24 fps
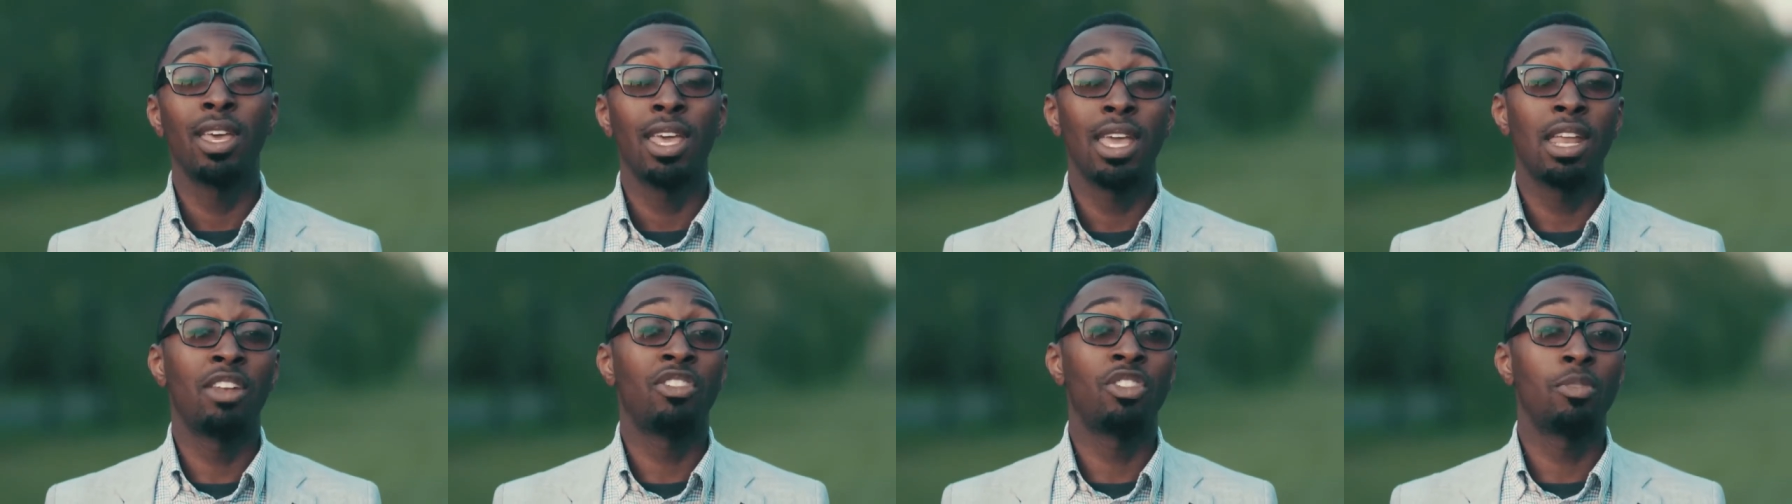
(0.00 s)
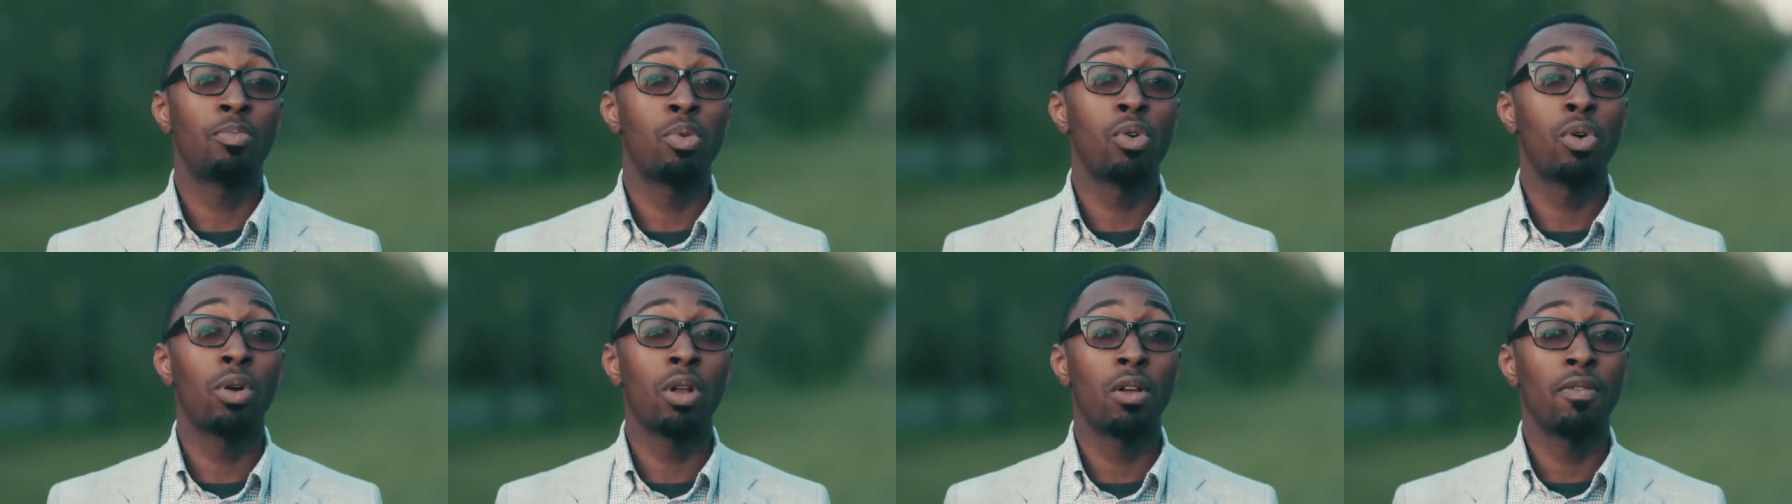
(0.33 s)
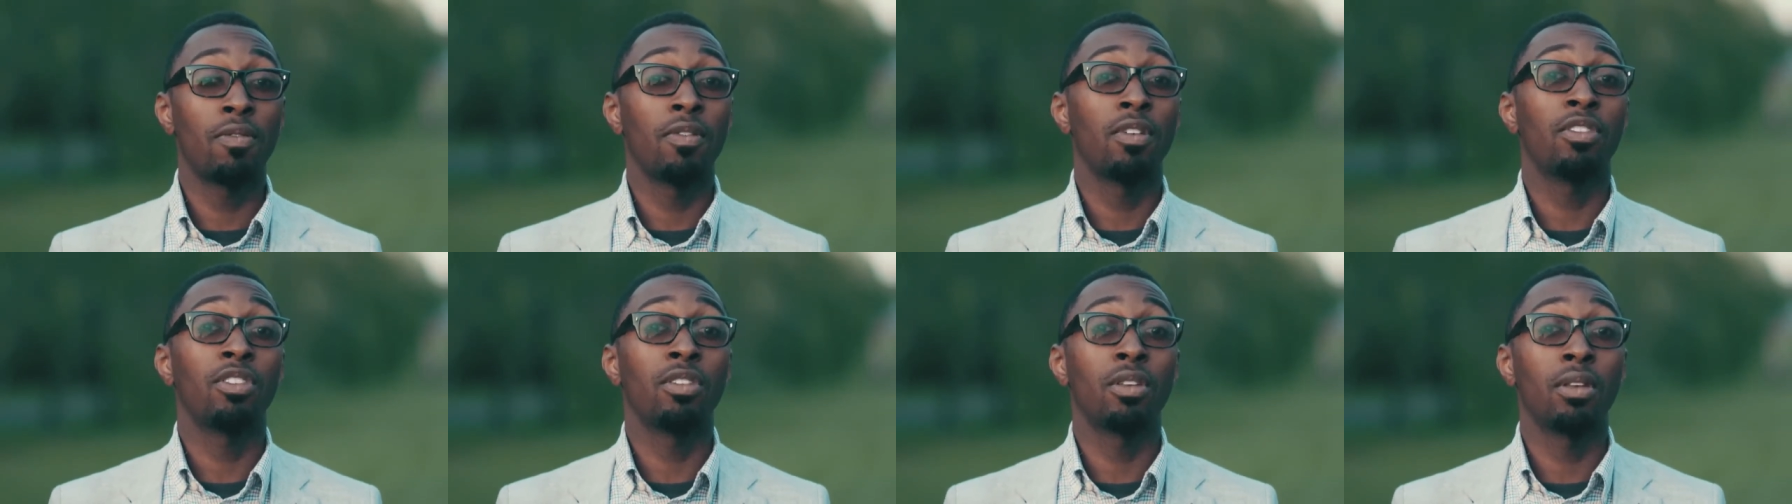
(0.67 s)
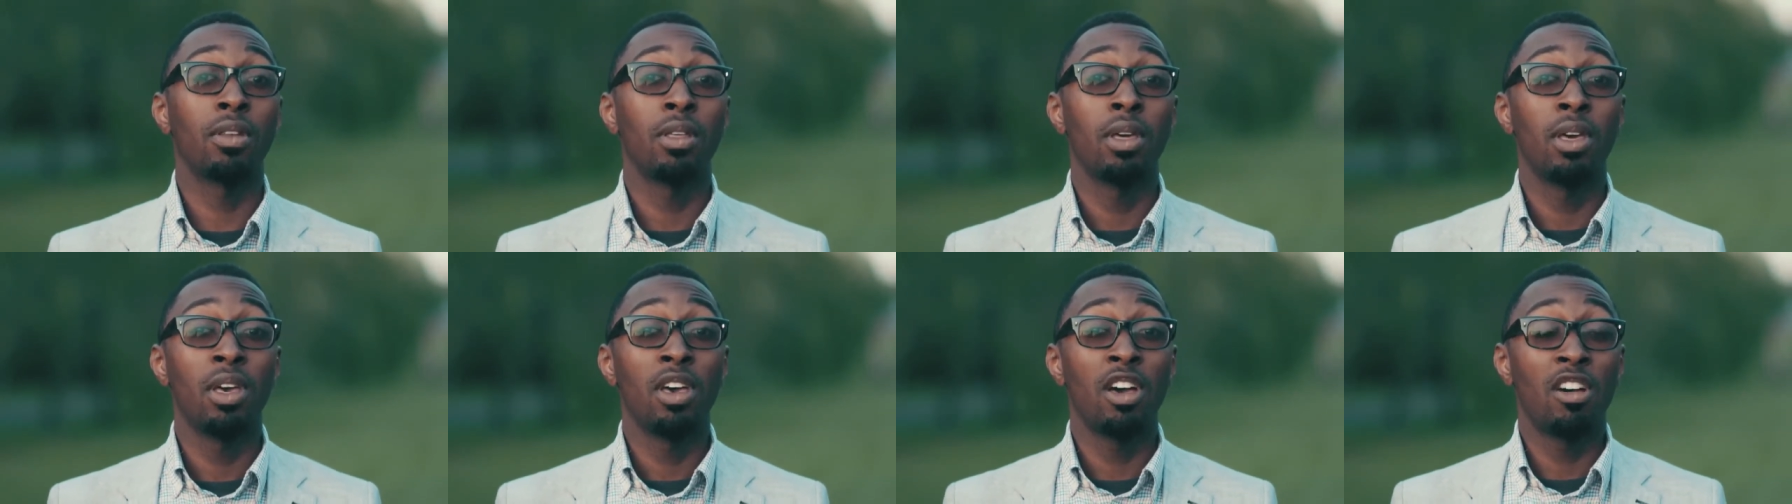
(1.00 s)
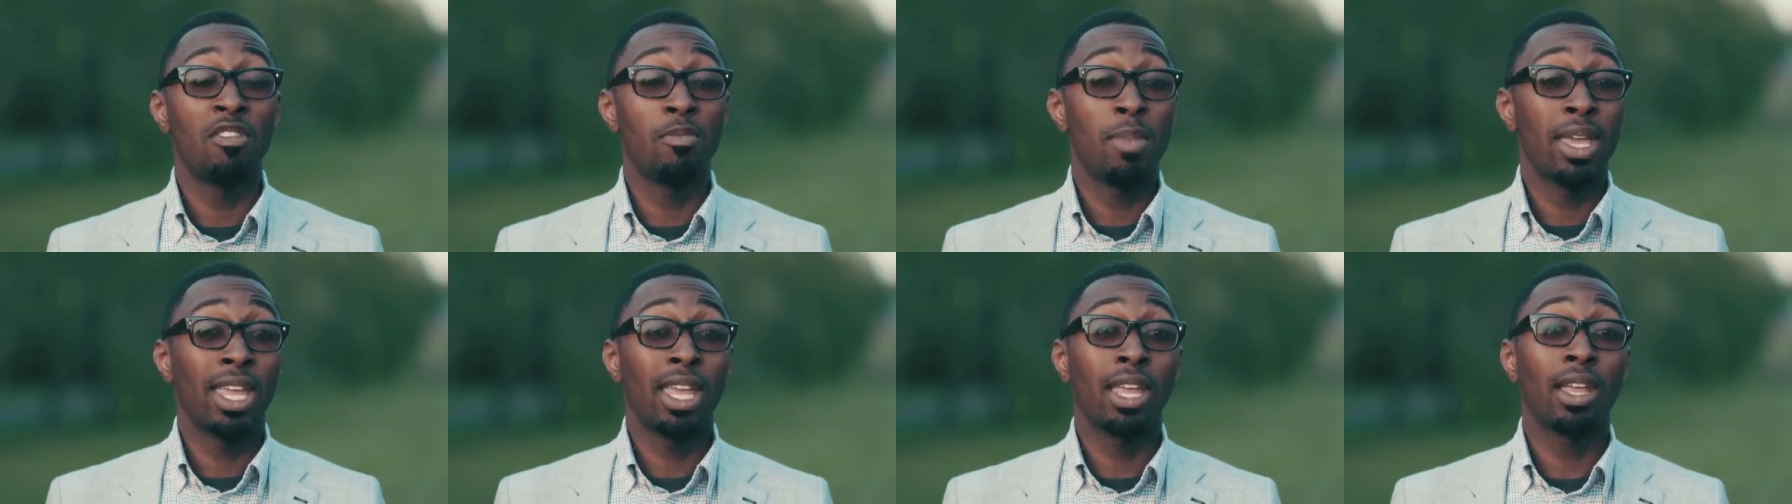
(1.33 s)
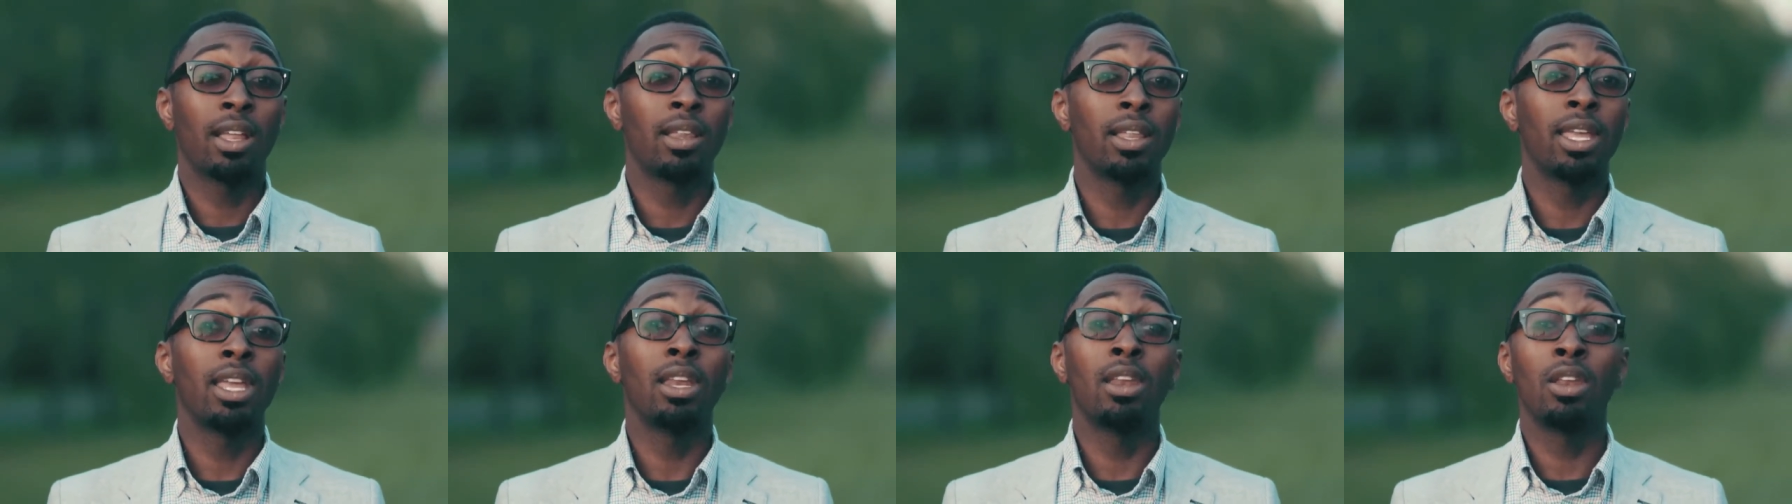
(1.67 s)
and support our vision of making
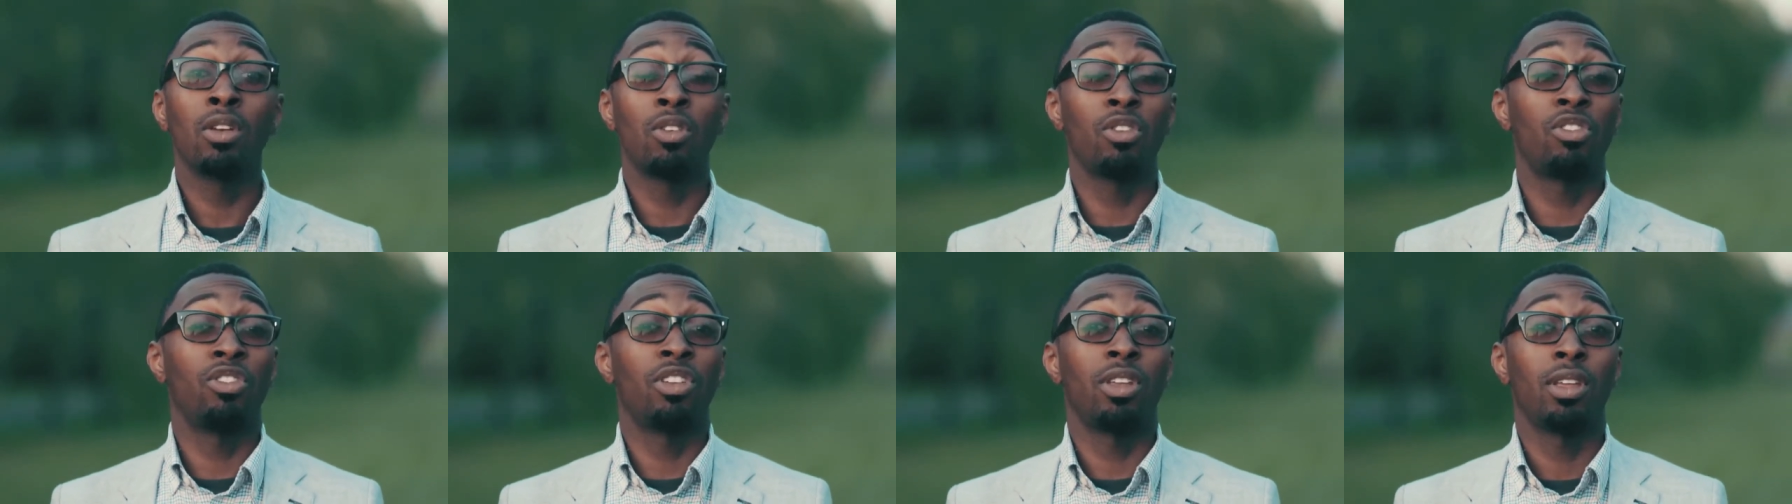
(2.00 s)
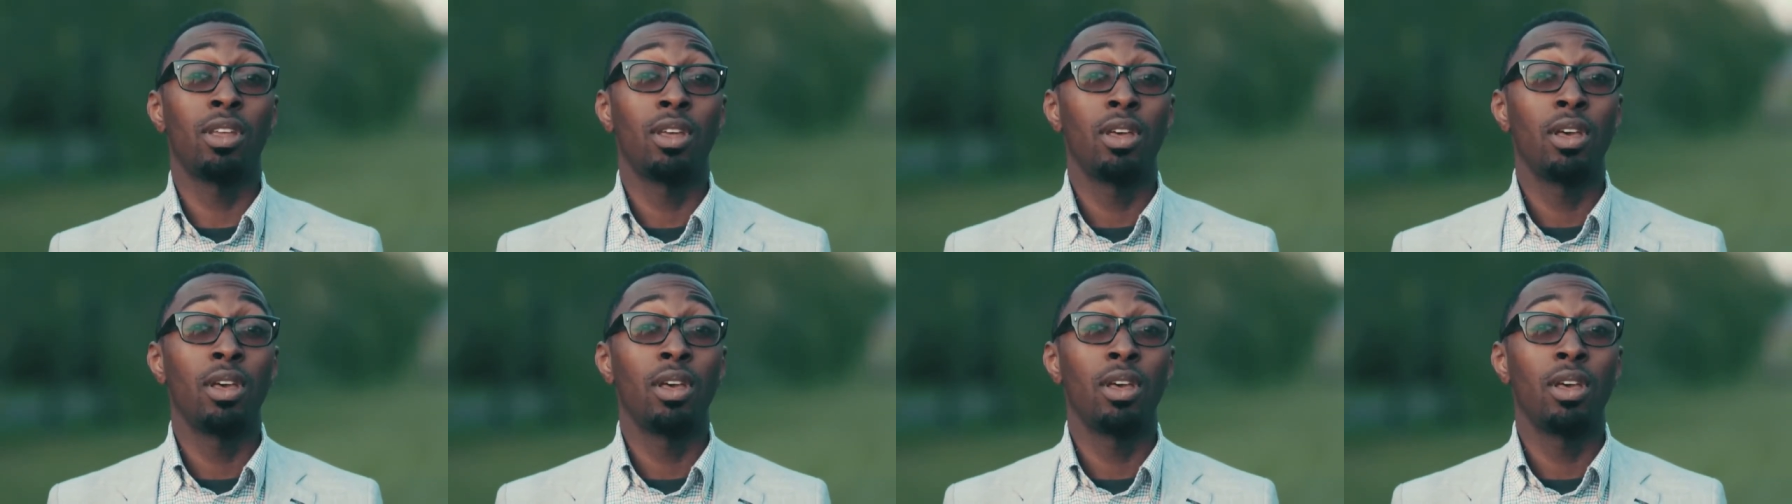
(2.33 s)
clean energy